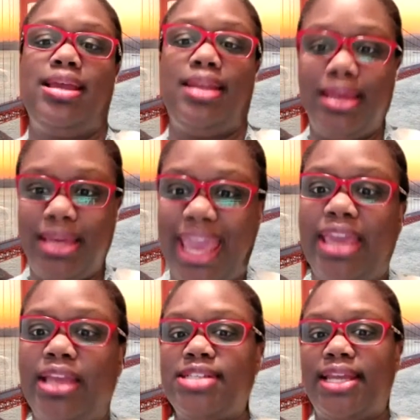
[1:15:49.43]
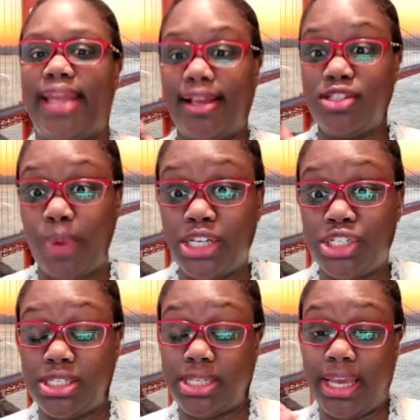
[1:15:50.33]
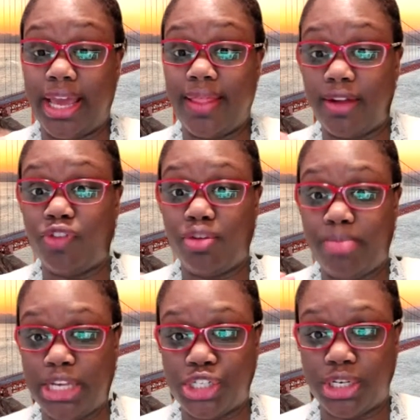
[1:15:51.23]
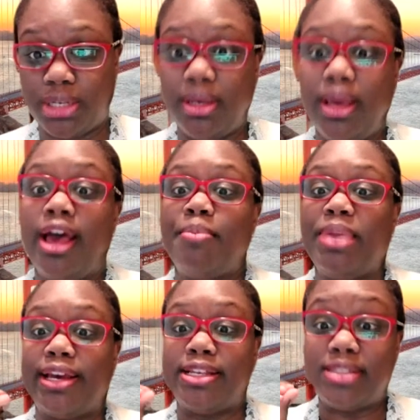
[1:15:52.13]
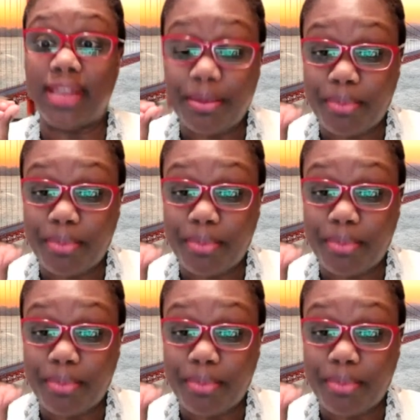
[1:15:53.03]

and engage and ask questions and get the information, because